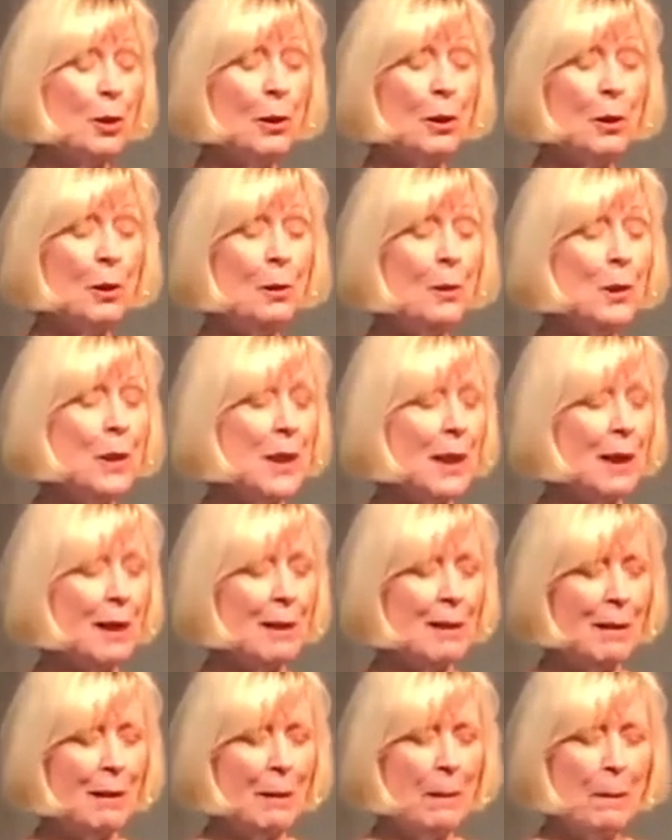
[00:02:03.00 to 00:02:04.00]
to use
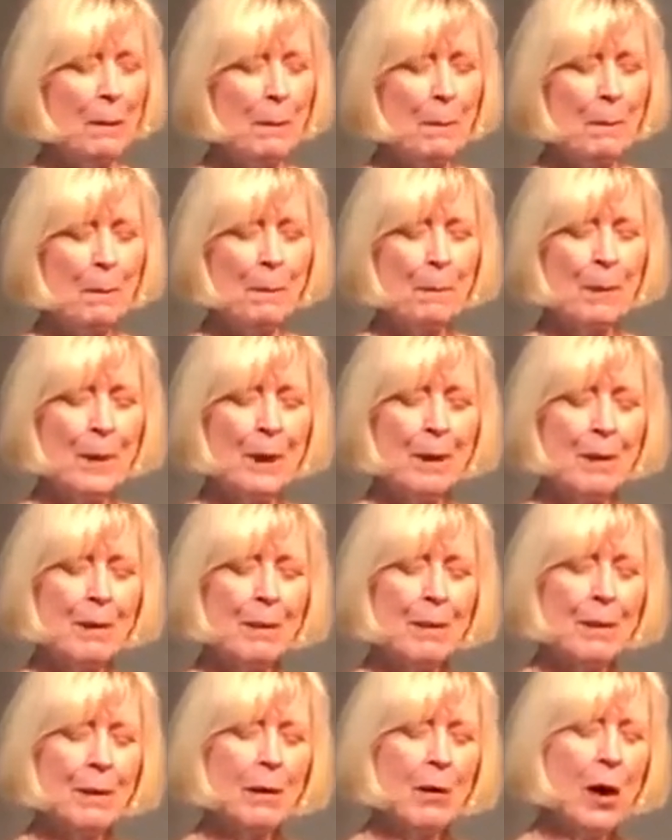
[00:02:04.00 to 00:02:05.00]
it
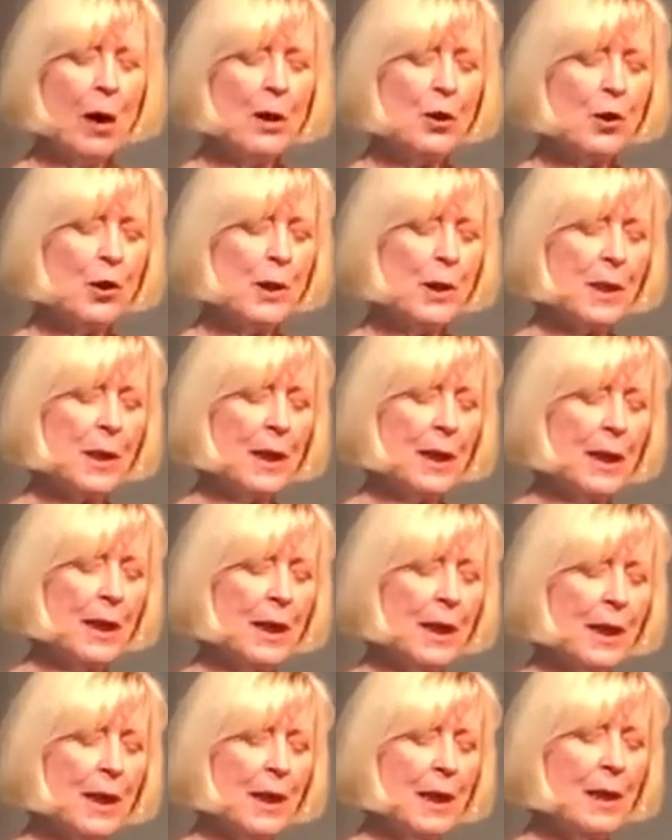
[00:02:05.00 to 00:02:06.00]
consciously
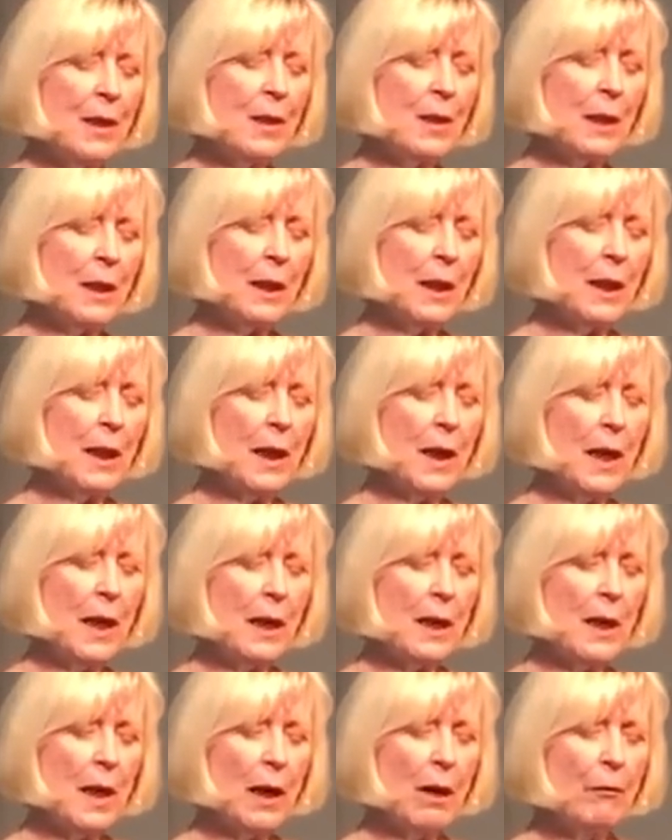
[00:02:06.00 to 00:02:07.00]
and easily
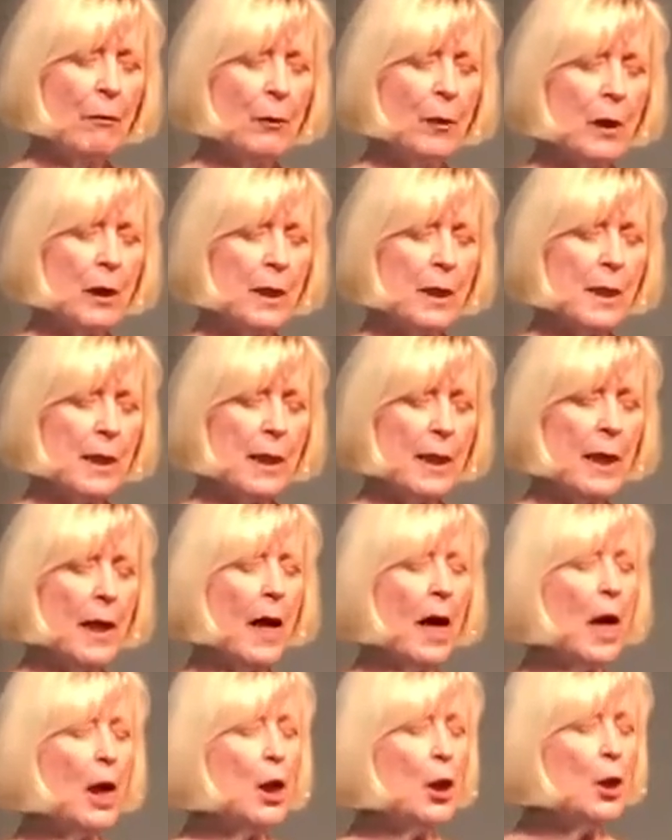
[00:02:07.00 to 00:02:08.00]
and effortlessly.
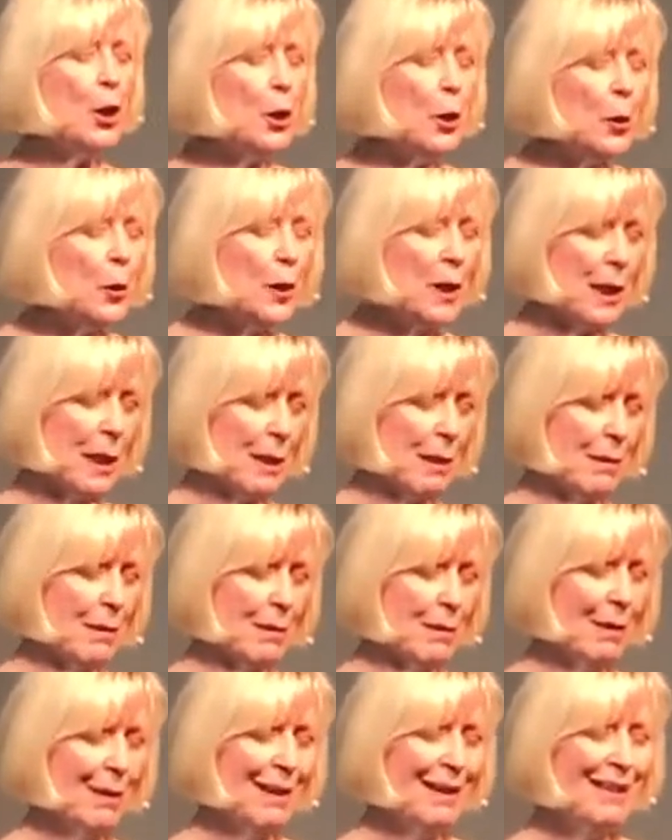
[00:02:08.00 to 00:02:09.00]
I use it
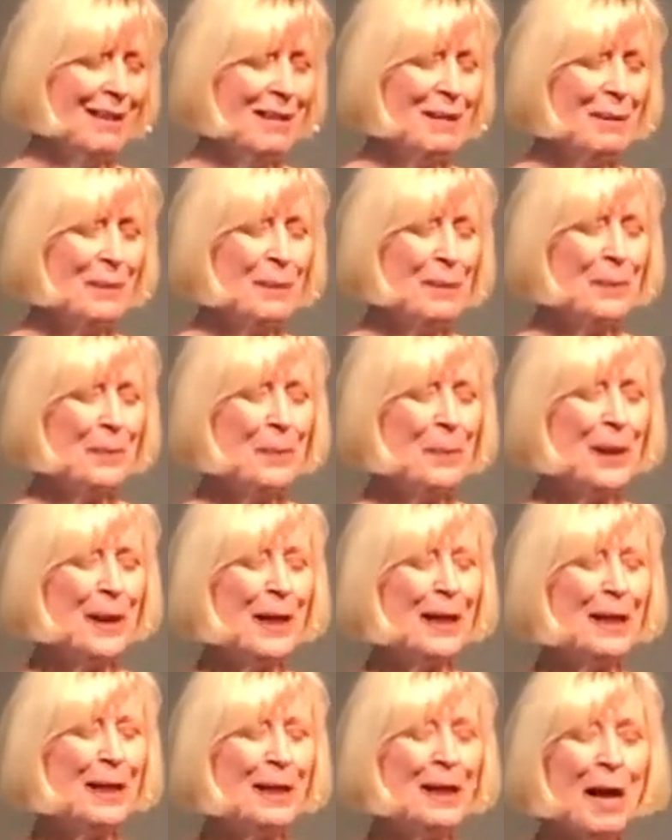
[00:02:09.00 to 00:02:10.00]

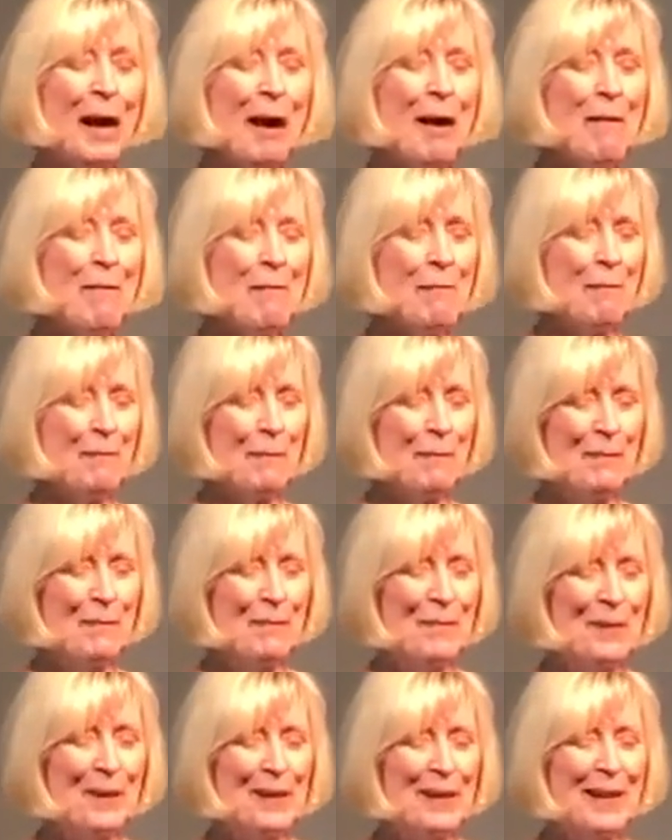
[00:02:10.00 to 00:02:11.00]
with love.
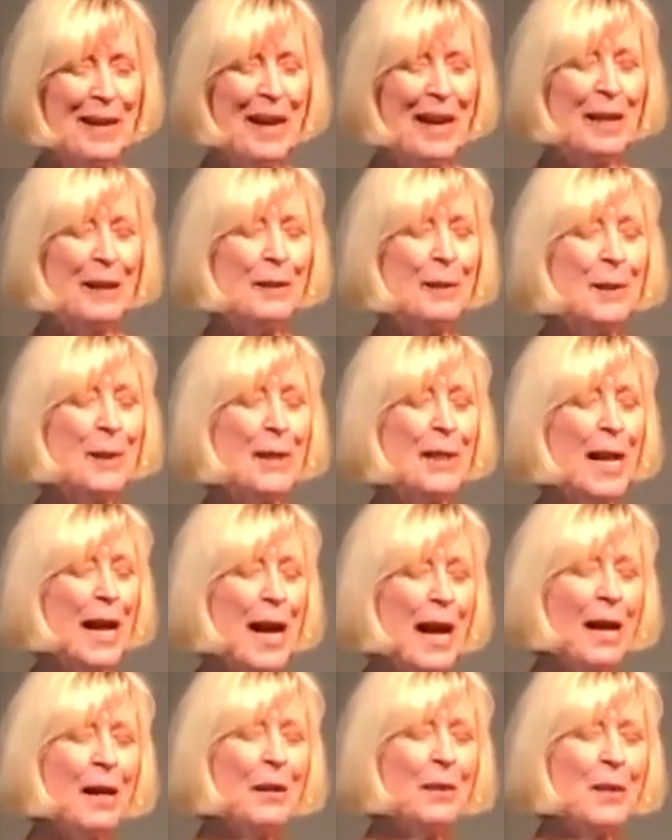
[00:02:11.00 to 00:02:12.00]
I use it
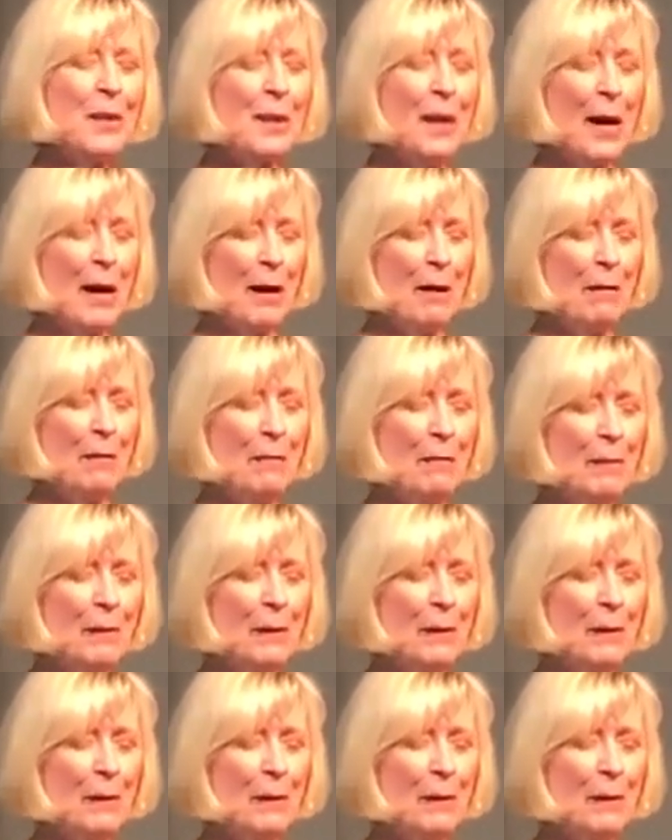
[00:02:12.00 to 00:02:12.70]
as love.